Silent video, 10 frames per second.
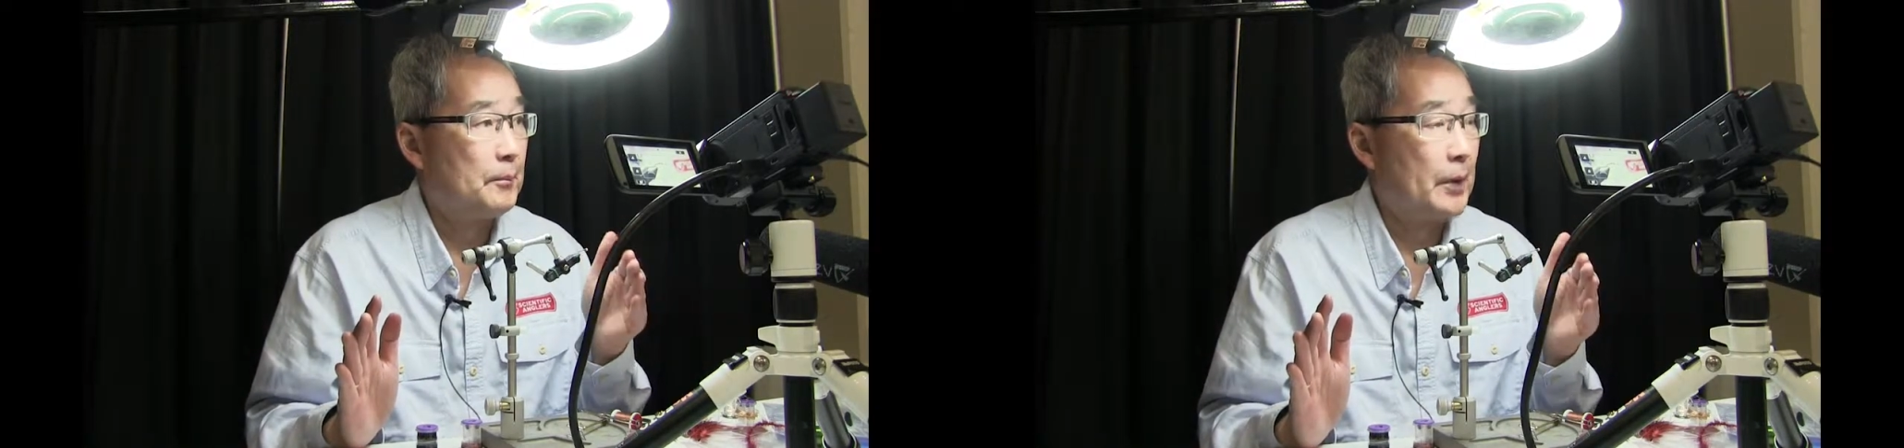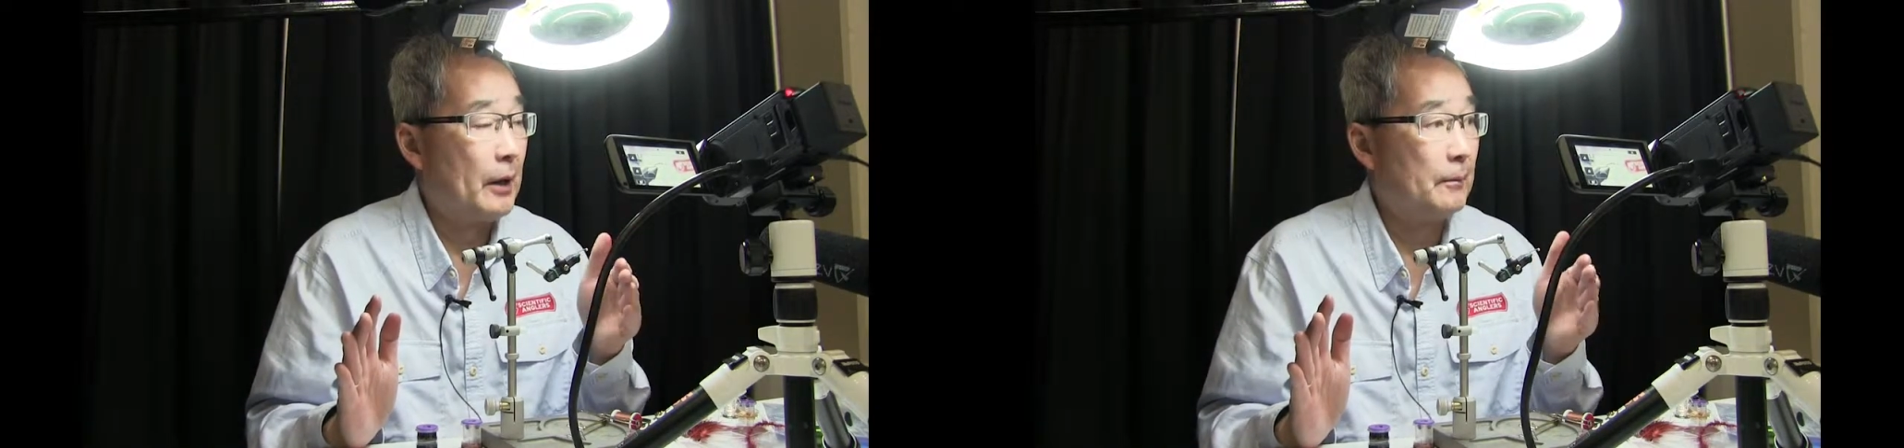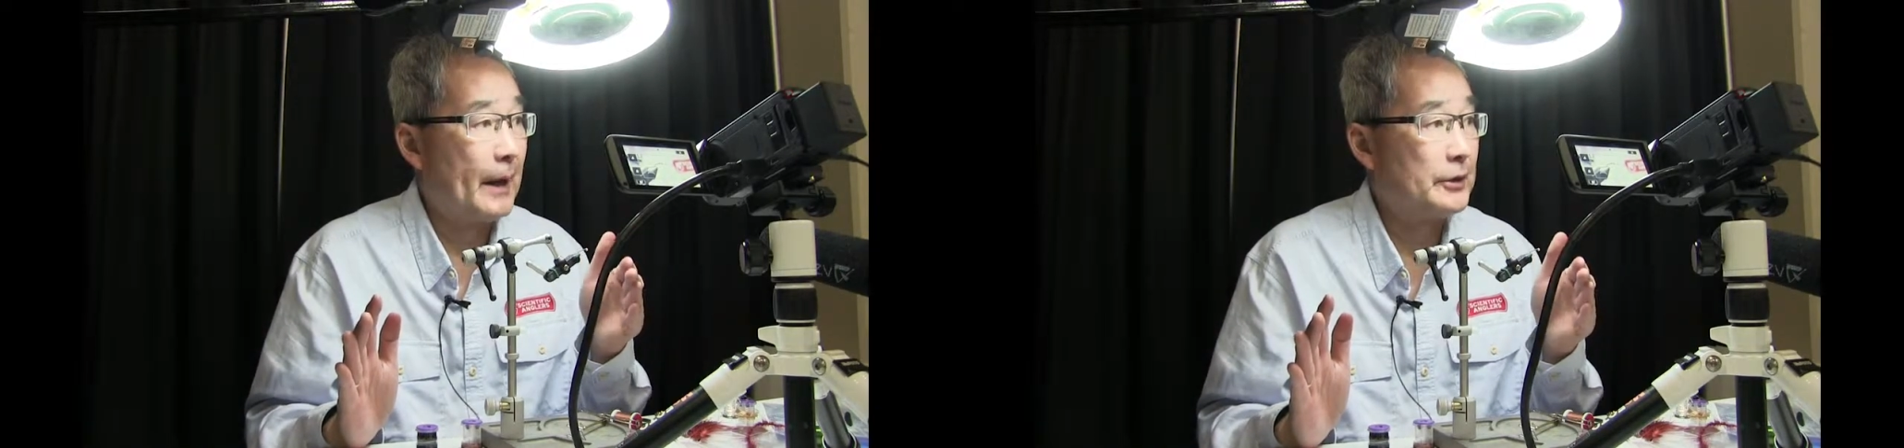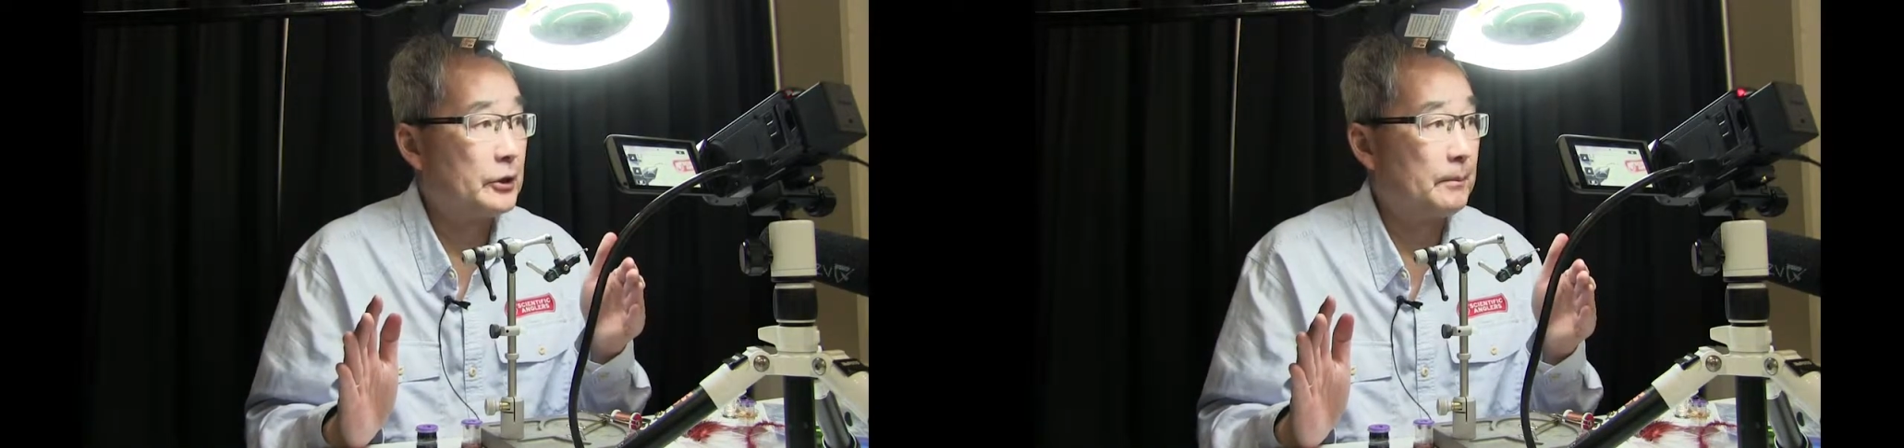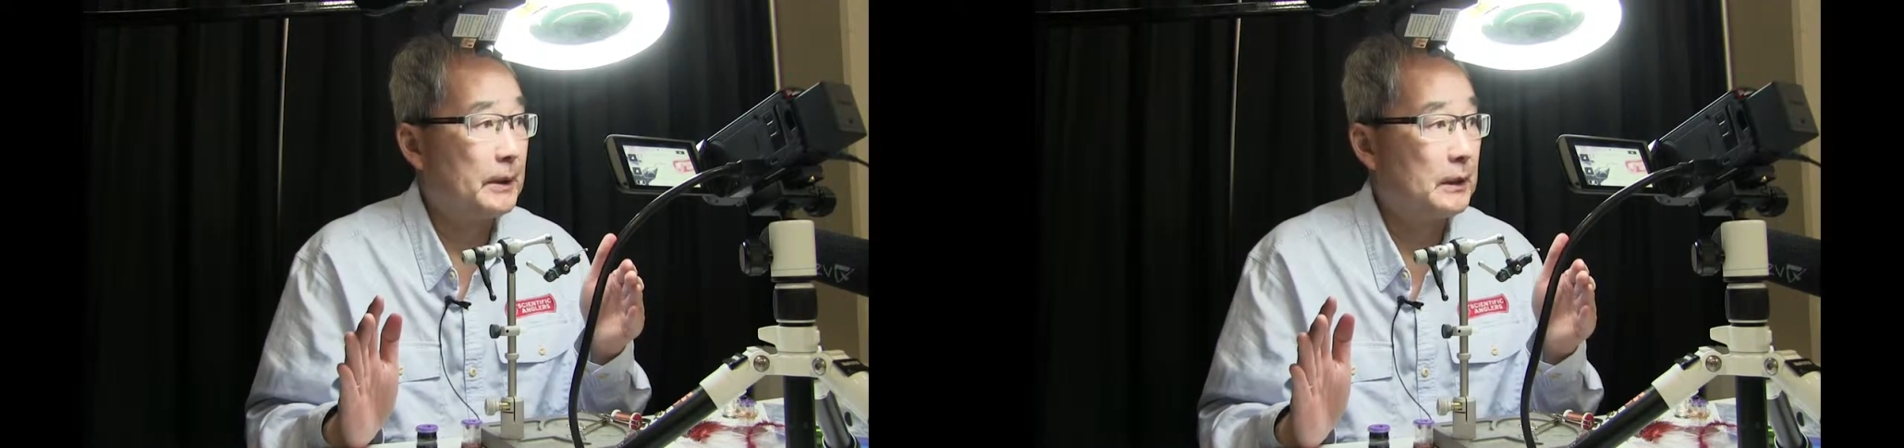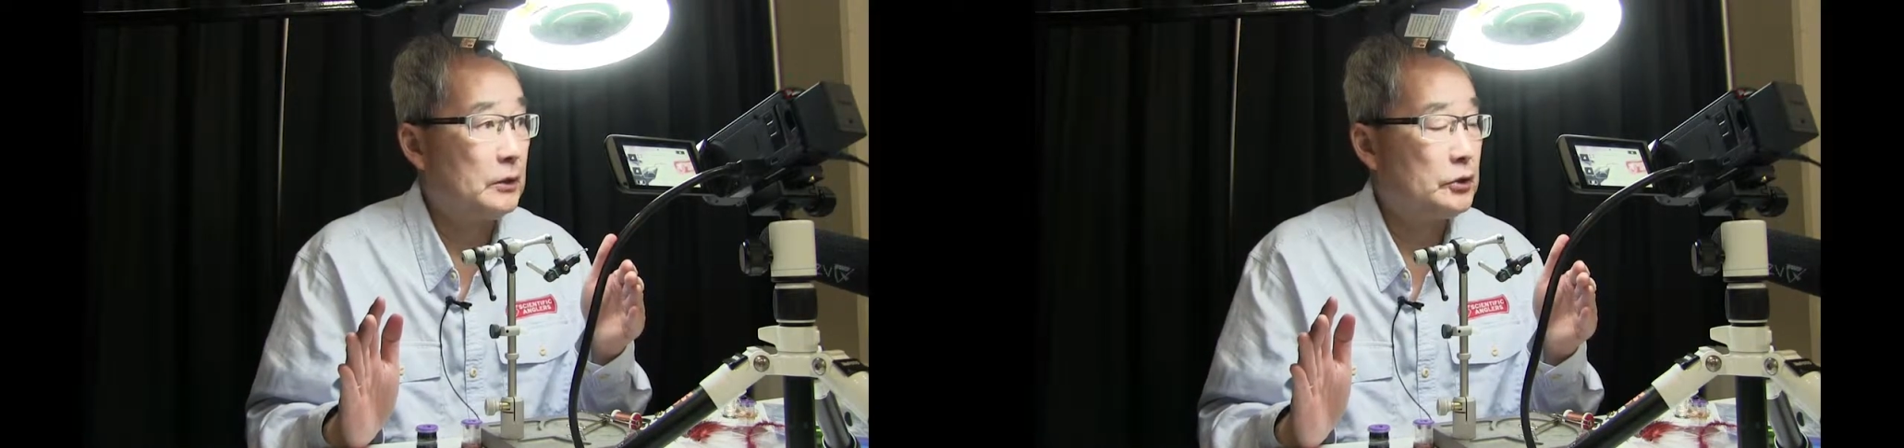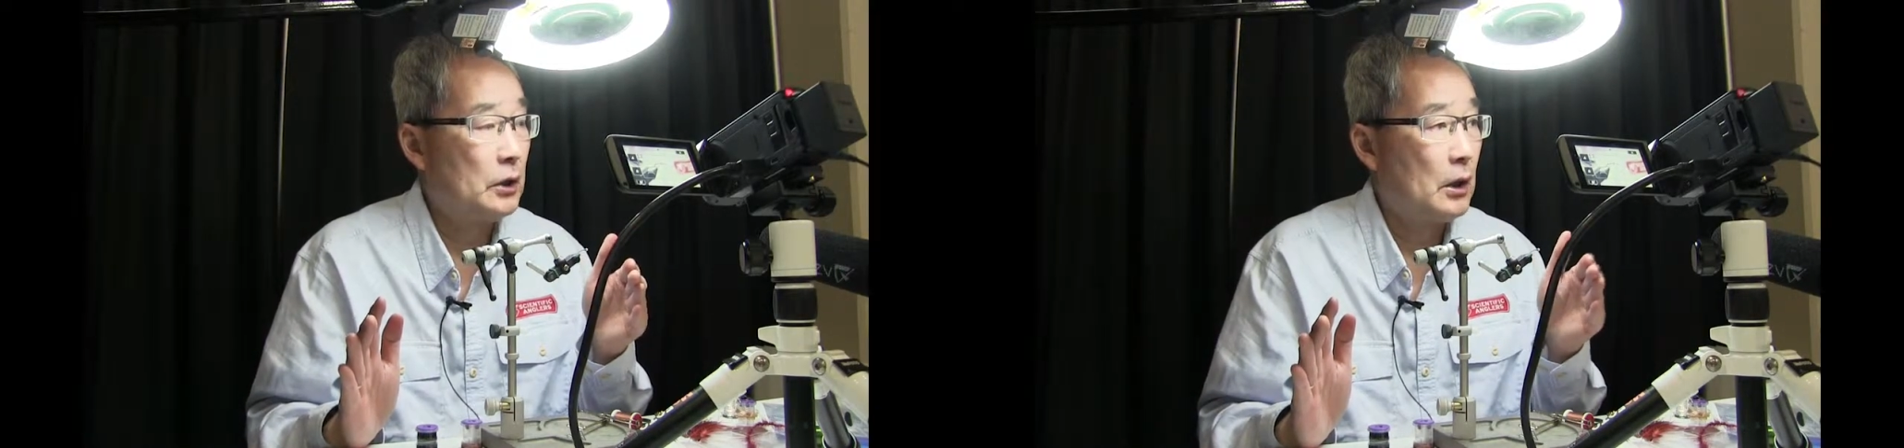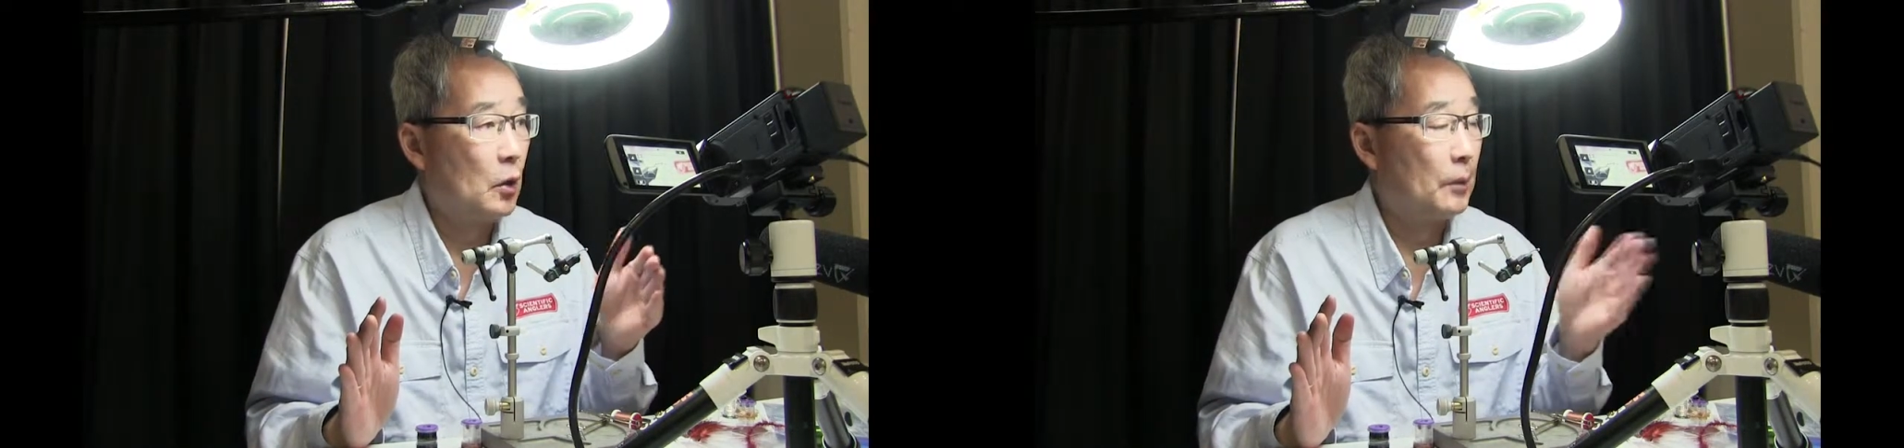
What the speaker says: brown magic beads